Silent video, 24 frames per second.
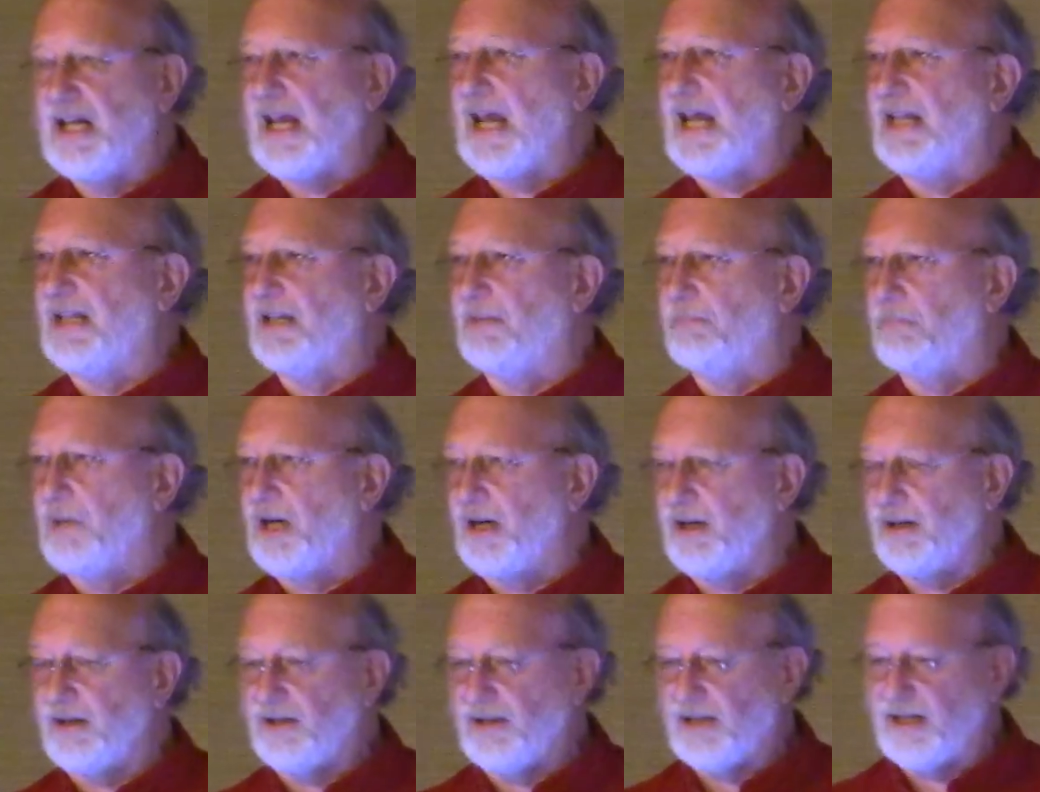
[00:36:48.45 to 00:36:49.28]
And the
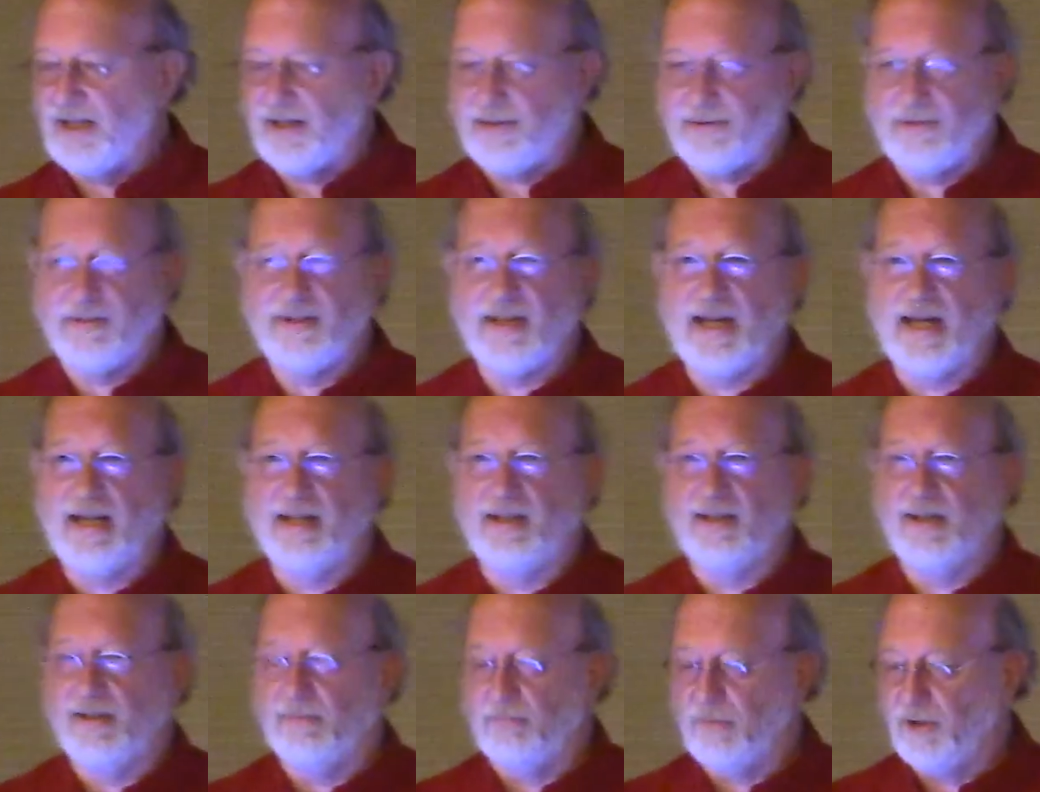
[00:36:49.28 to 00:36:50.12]
monolith
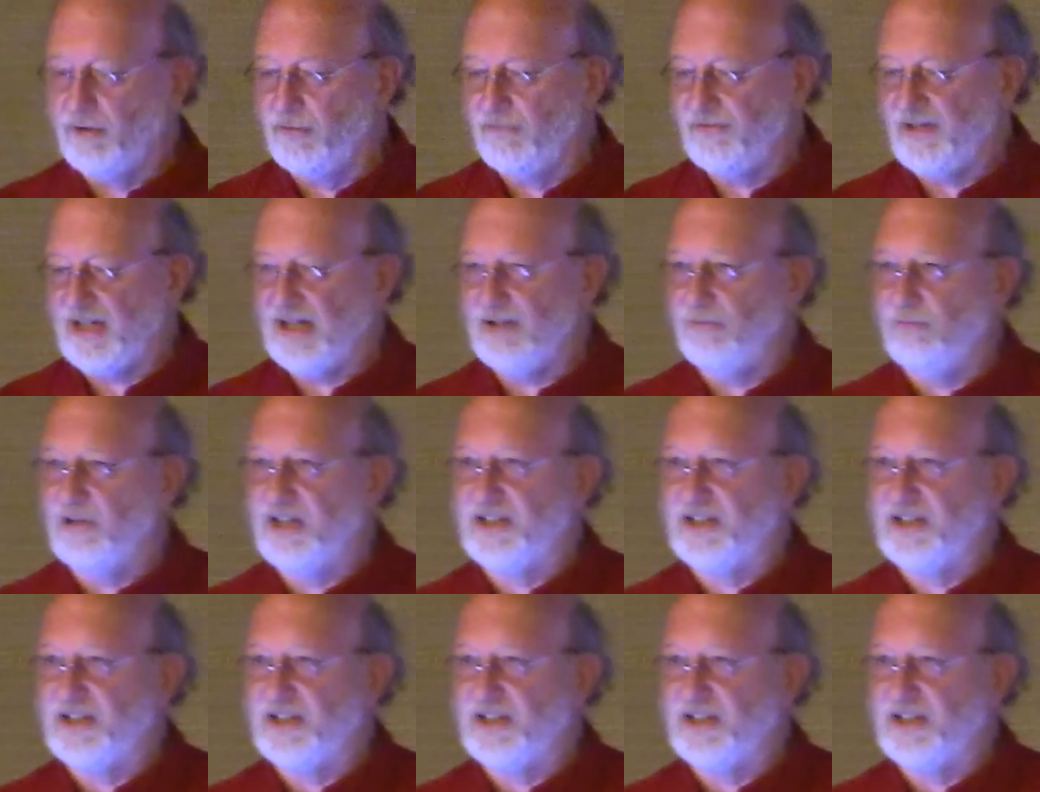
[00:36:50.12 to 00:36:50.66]
in the movie